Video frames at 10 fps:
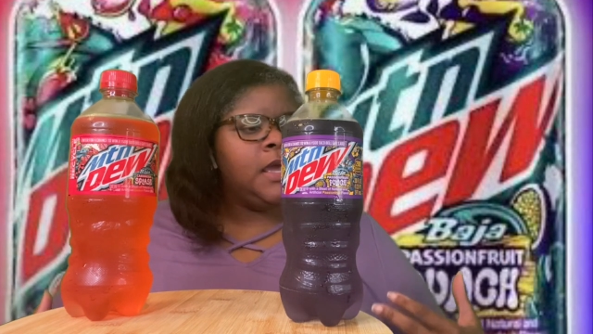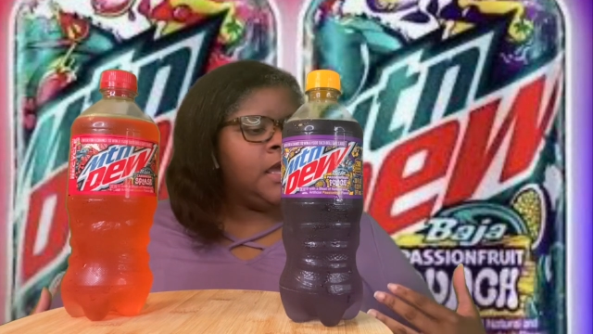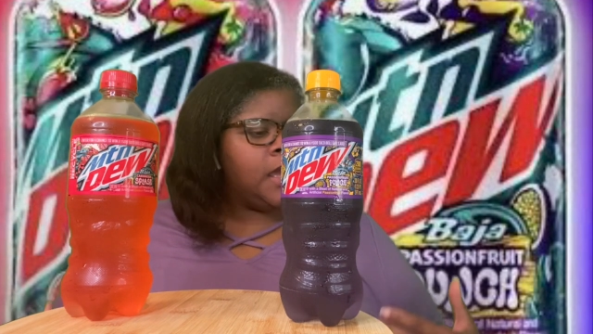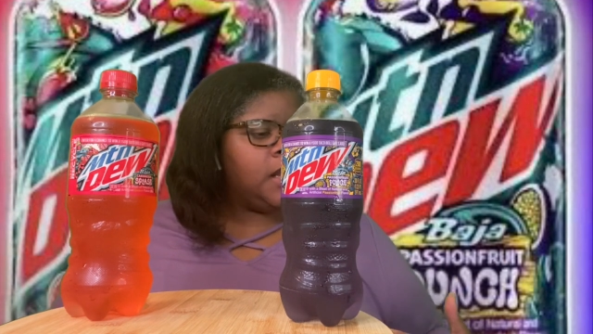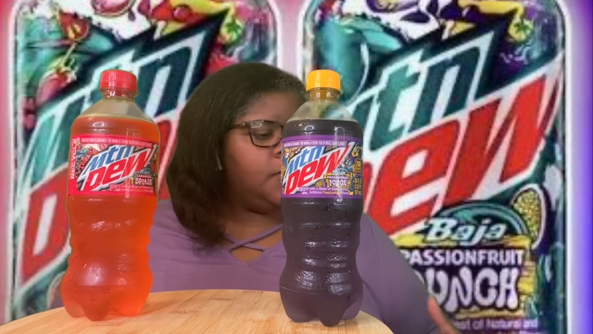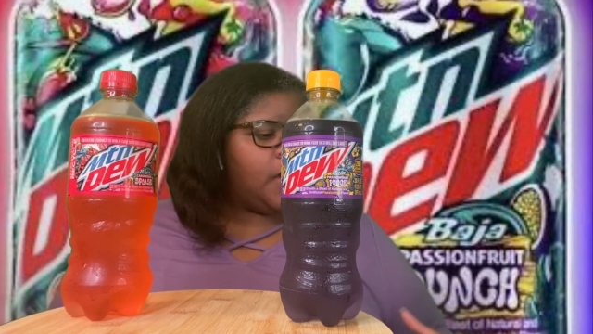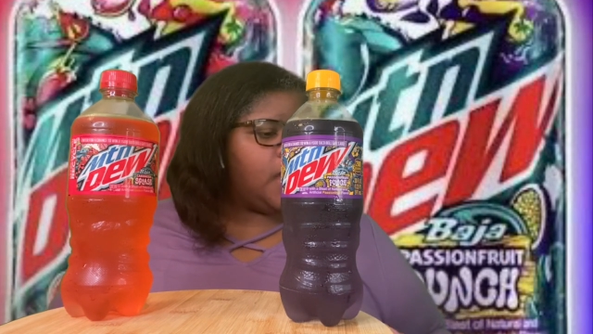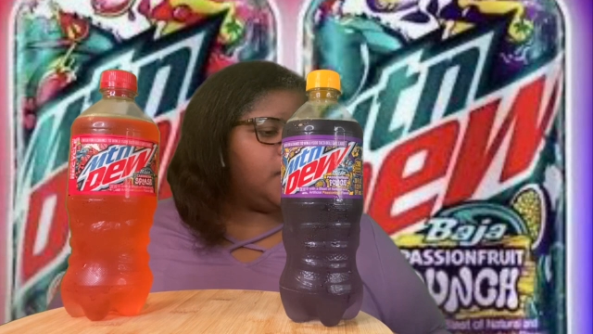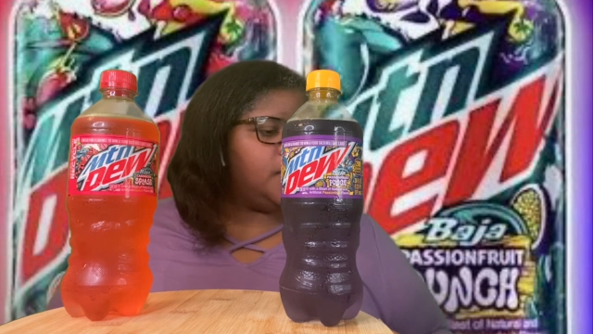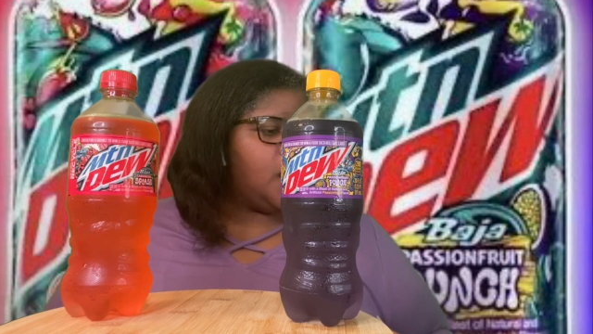
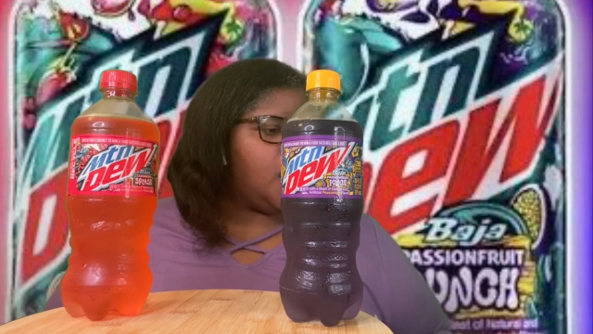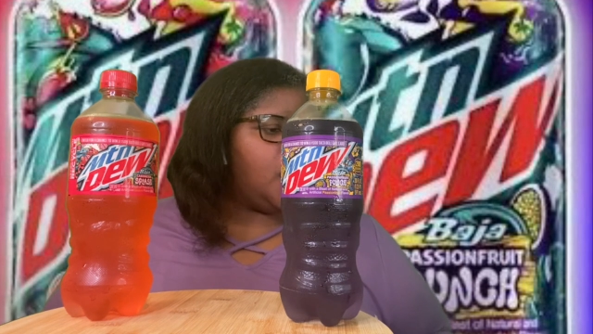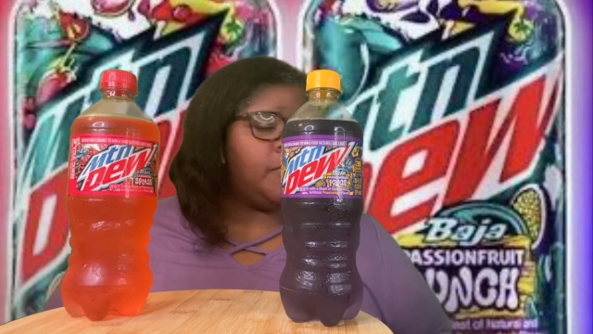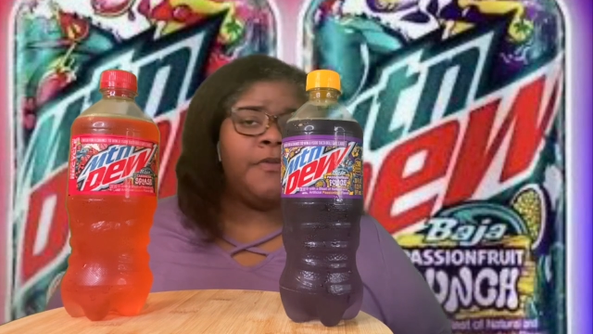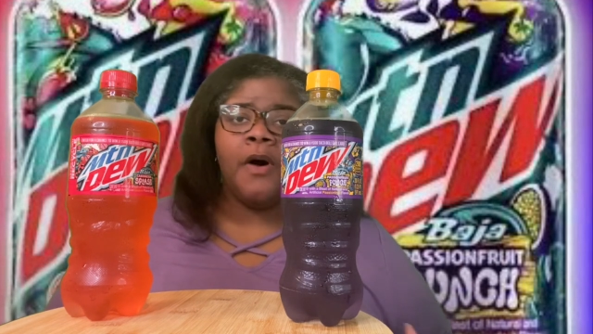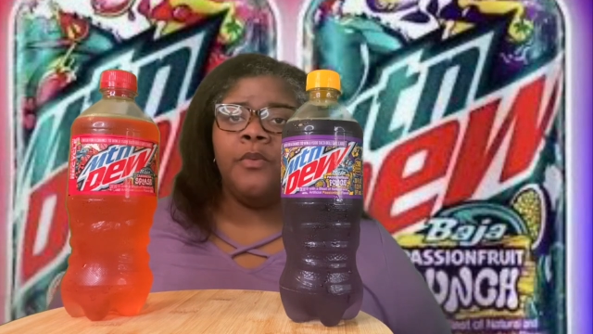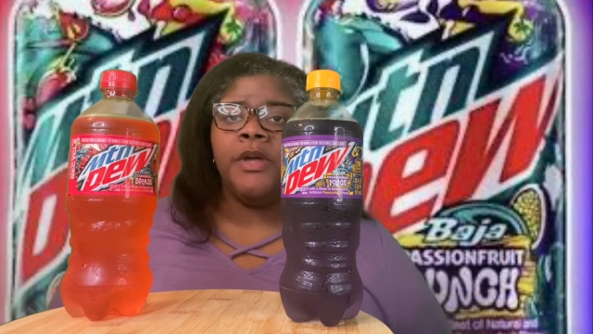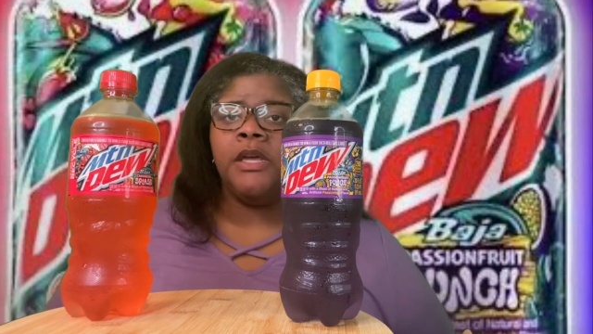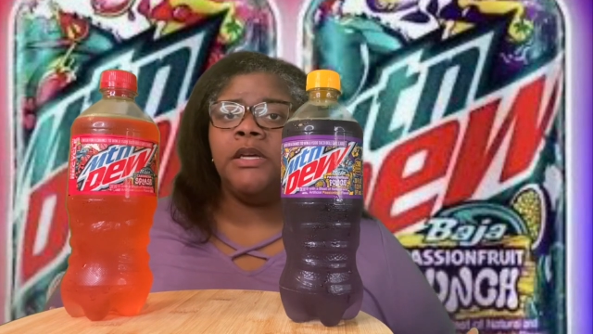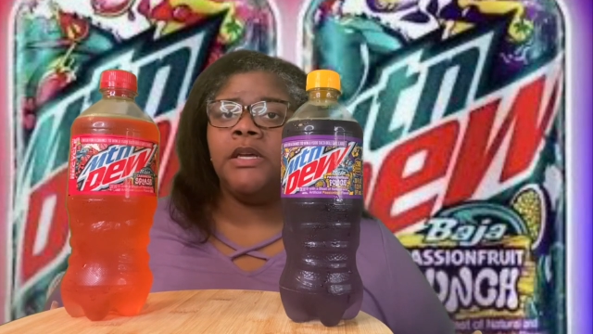Anyway, before
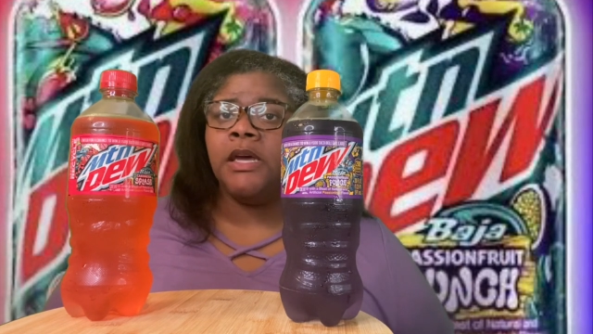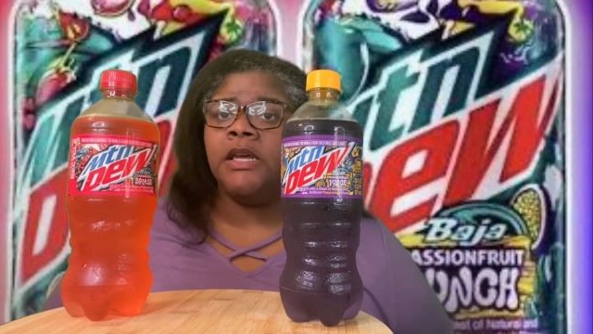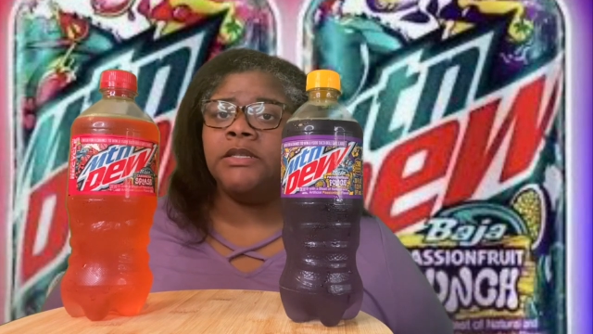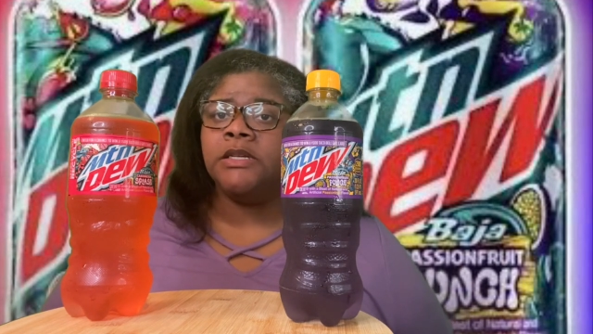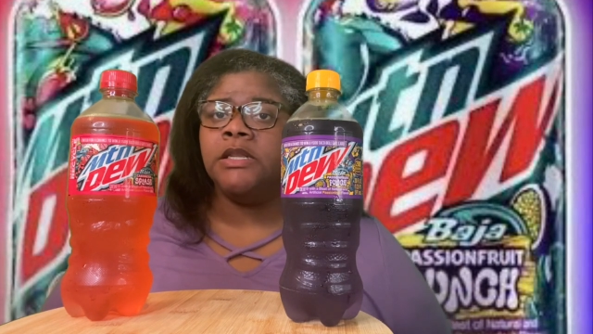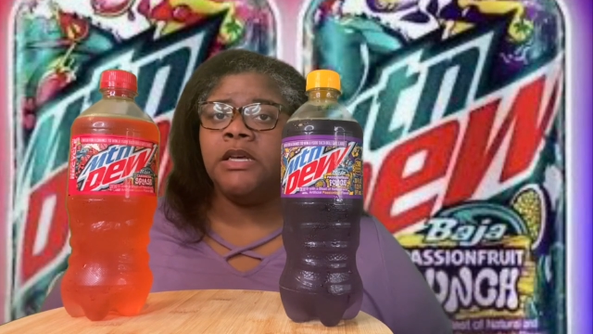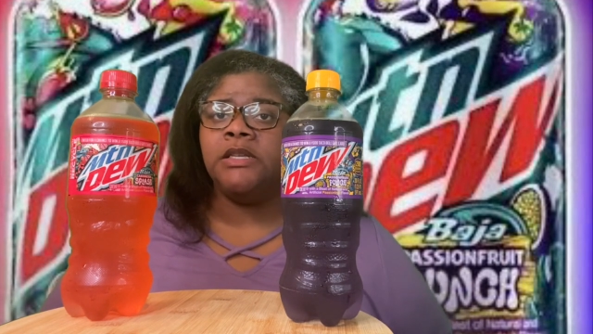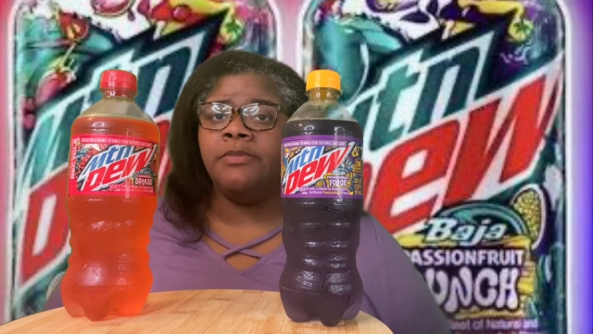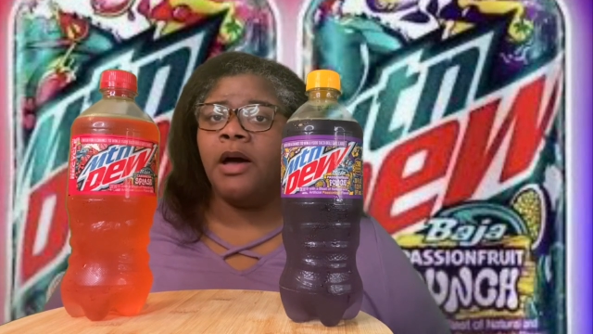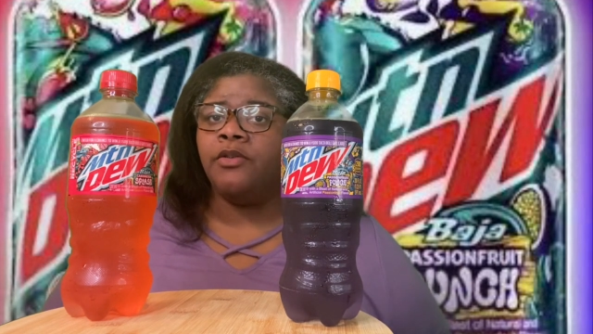we get into
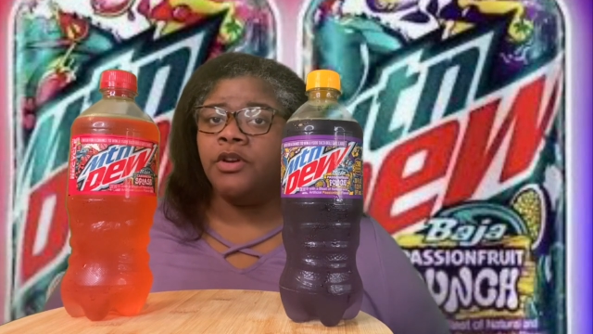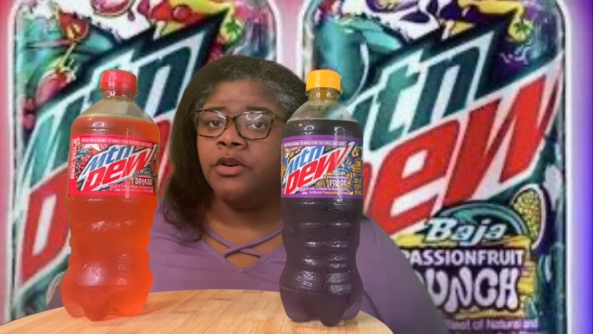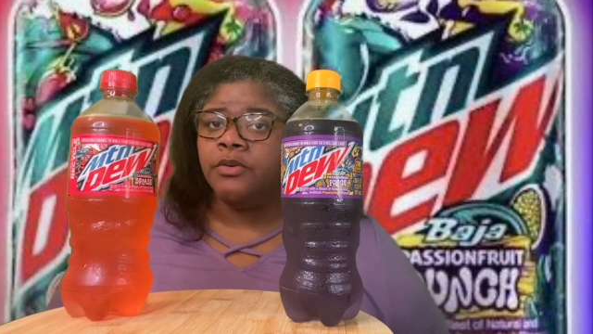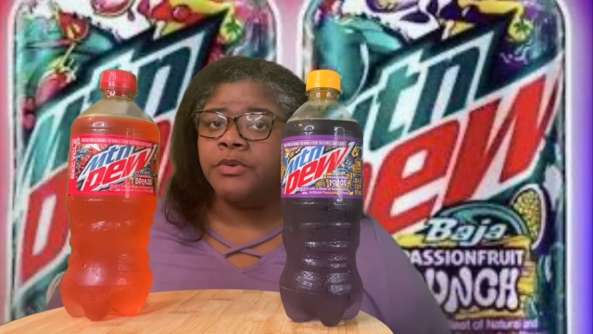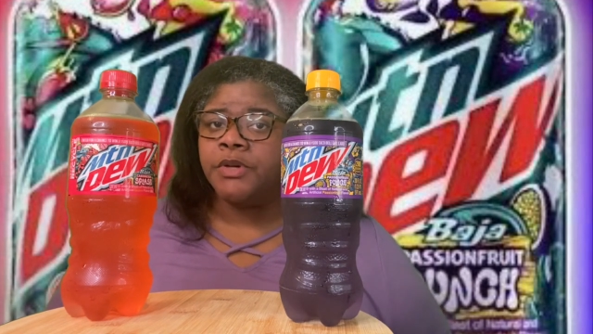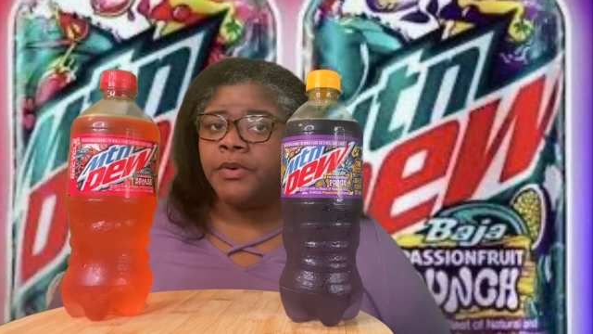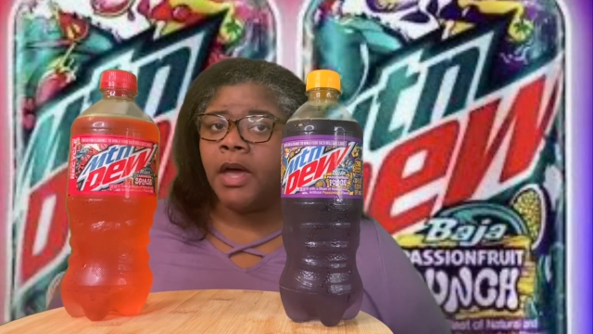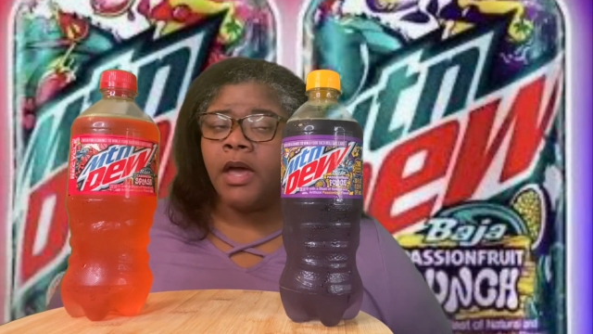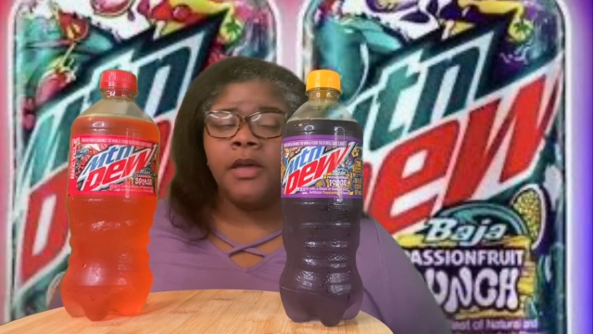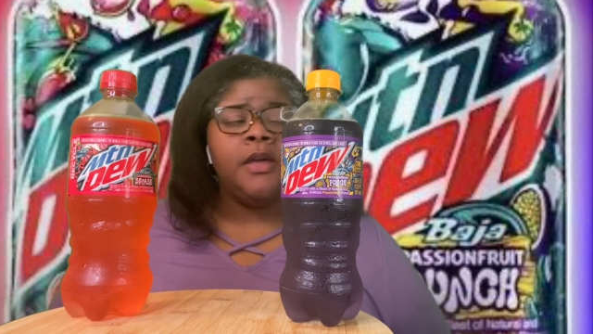these Mountain Dews,
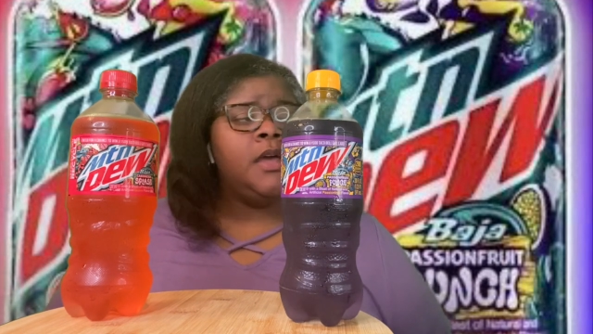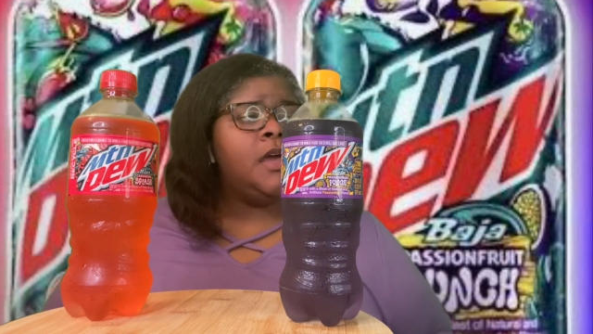okay?